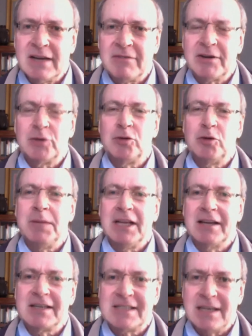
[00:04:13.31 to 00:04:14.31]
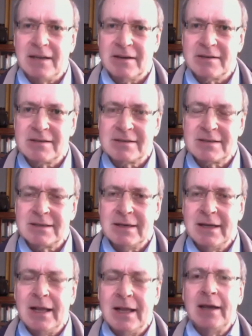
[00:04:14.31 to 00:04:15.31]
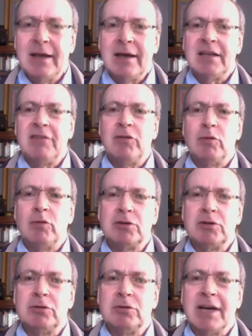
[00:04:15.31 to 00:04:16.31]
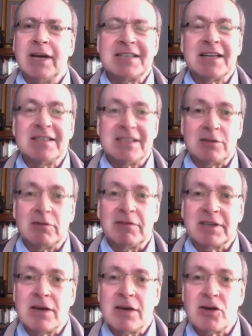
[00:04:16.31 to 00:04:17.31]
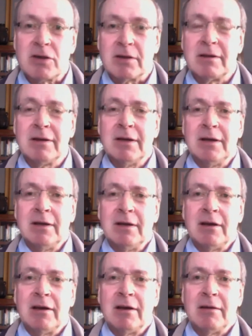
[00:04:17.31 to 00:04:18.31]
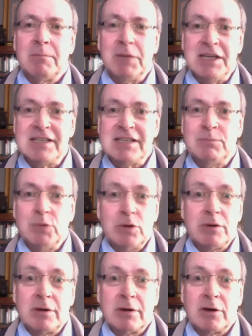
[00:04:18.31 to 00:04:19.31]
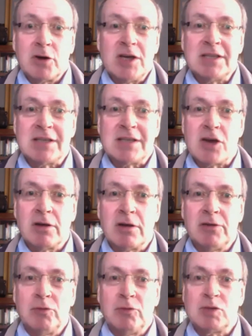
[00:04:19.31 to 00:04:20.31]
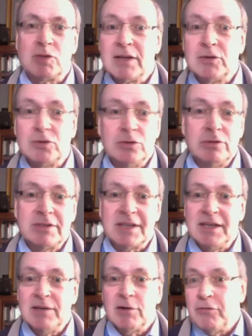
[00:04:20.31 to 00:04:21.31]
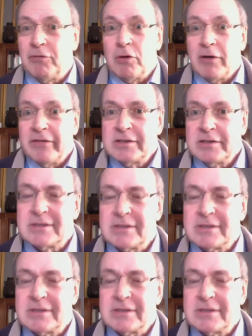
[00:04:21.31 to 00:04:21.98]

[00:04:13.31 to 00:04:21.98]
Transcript: How do you build resilience? And if you want to extend this conversation, please book a coaching session with 1, 2, 3, or 4 of us.